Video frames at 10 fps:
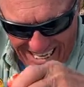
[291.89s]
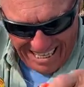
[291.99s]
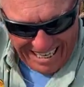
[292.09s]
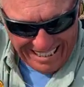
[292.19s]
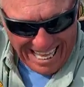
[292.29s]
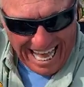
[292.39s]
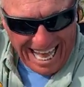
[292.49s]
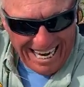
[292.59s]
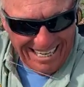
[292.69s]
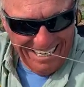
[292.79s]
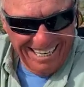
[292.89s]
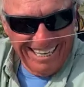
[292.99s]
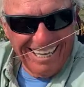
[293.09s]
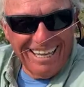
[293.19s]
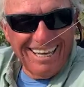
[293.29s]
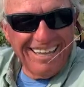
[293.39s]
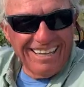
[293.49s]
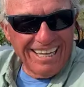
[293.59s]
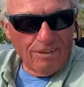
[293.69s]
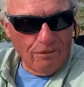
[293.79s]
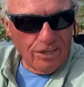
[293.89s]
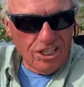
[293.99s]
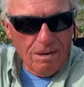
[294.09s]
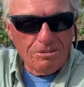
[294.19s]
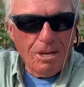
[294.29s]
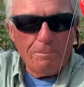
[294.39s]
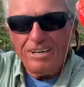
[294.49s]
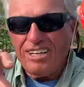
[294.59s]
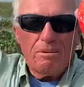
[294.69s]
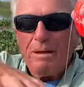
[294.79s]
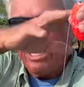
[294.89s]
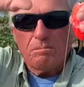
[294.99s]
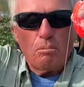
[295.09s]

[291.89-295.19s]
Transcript: like that, then the fish comes up and he makes